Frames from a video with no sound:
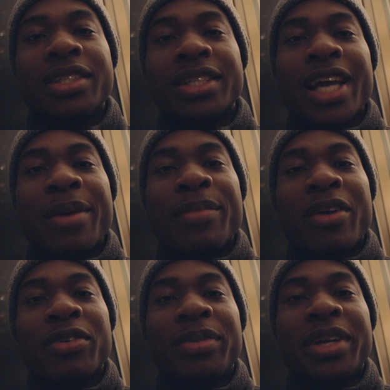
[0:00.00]
Just came
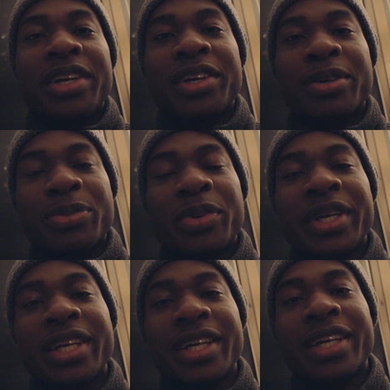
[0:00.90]
back from dinner, it was
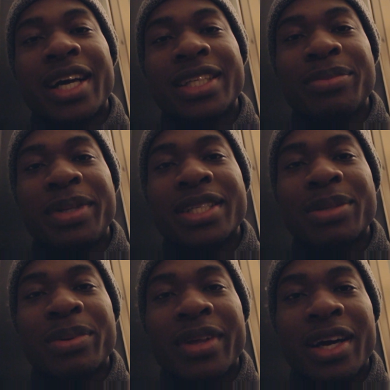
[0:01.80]
pretty good. Got to meet
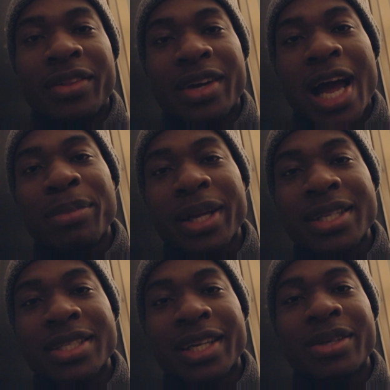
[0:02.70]
some of the other
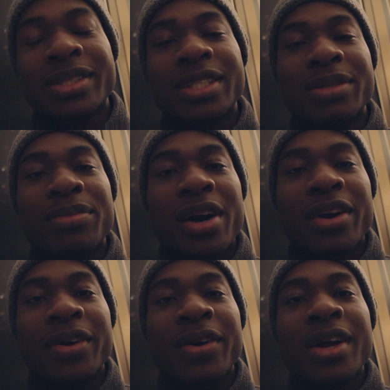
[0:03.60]
applicants that I'll see
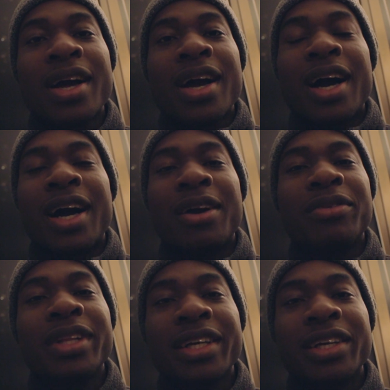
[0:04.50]
tomorrow.
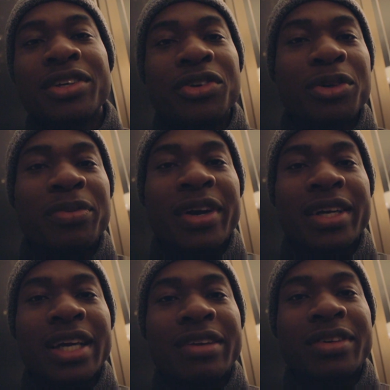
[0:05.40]
Really good group,
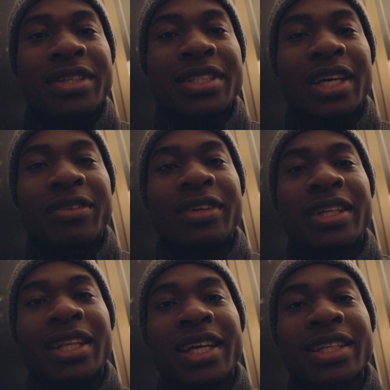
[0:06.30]
very diverse. I
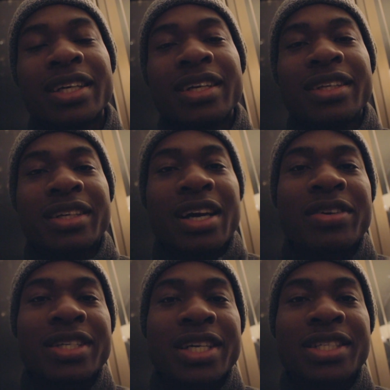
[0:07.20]
really liked the
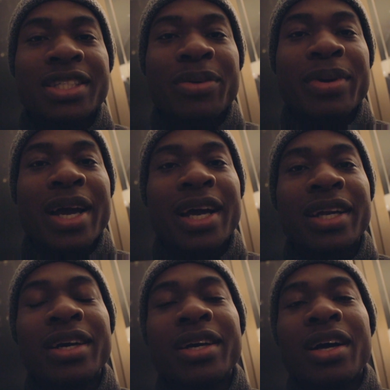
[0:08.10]
conversations that we
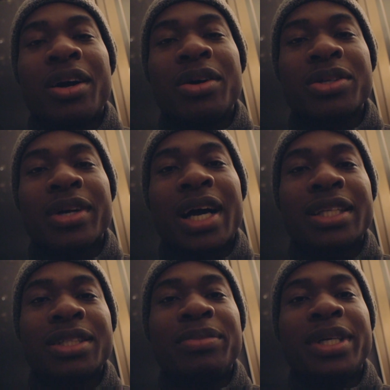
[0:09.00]
had. Also
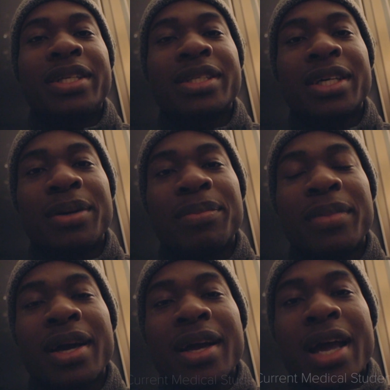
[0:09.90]
got to meet
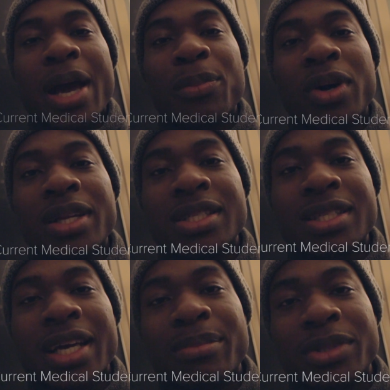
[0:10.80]
some
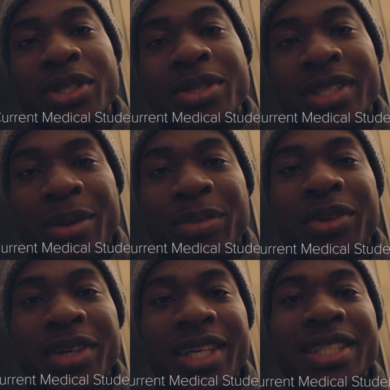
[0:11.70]
M1s, M2s, and
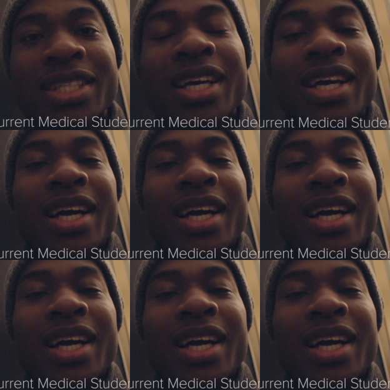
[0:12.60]
M3s.